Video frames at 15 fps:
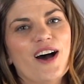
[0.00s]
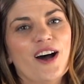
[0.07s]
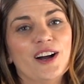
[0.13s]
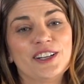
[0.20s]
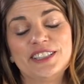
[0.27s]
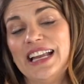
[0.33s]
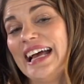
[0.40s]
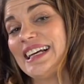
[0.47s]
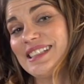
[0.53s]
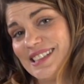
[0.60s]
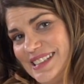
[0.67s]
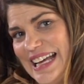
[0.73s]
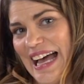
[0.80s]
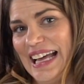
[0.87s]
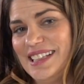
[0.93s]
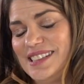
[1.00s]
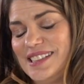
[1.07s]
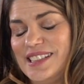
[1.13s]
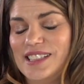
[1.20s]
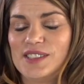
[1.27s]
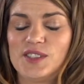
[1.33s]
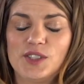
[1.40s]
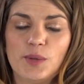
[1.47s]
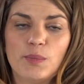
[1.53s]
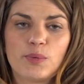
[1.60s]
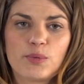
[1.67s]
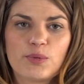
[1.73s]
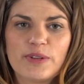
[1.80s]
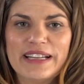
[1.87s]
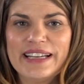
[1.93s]
Our next test is to
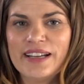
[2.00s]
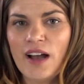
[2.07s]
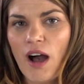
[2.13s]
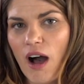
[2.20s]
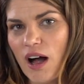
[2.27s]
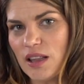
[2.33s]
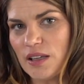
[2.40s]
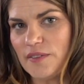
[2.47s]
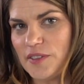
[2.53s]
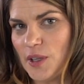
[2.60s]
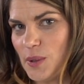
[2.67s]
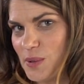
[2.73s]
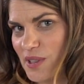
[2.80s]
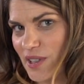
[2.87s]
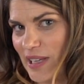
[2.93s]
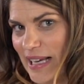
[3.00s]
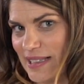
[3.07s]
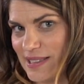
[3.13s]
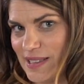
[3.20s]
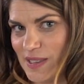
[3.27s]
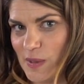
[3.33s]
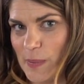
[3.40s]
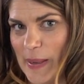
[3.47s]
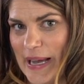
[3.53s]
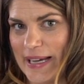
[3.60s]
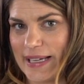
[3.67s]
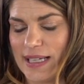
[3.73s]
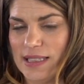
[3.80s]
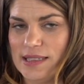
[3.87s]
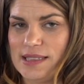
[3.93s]
bring all of those glasses
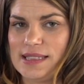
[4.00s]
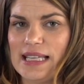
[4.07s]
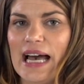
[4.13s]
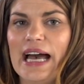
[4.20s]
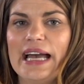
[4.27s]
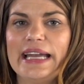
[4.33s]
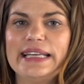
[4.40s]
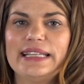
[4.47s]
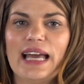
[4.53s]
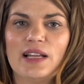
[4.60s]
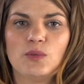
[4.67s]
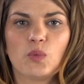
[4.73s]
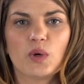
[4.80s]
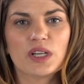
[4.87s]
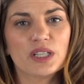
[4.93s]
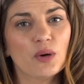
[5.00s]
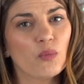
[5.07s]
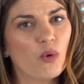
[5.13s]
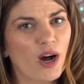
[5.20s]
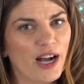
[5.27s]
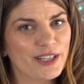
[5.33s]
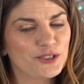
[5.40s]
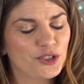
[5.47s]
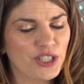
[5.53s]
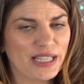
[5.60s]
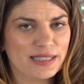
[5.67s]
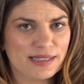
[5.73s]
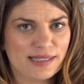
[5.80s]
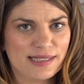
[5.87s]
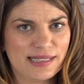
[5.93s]
back inside and we're gonna watch
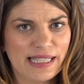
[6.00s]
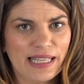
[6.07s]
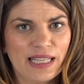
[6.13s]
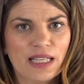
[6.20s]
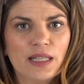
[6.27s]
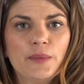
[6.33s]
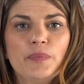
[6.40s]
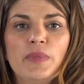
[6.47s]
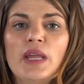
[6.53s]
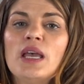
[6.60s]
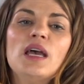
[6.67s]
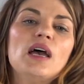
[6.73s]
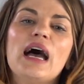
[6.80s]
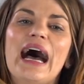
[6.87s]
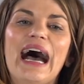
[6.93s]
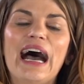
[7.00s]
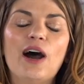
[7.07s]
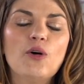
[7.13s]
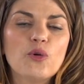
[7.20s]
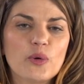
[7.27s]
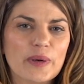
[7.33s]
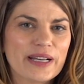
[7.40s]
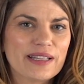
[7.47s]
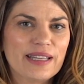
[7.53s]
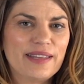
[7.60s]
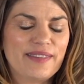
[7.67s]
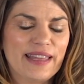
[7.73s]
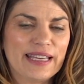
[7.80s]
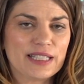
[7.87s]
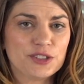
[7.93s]
and see how quickly
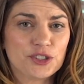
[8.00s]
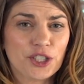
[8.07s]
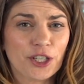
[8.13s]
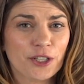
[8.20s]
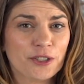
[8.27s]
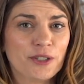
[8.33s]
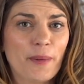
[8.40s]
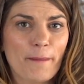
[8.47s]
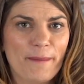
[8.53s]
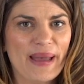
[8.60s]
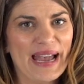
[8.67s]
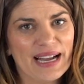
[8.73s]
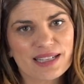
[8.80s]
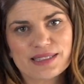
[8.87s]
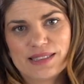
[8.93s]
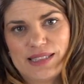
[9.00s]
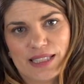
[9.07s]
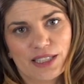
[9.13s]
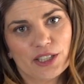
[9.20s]
they can turn back to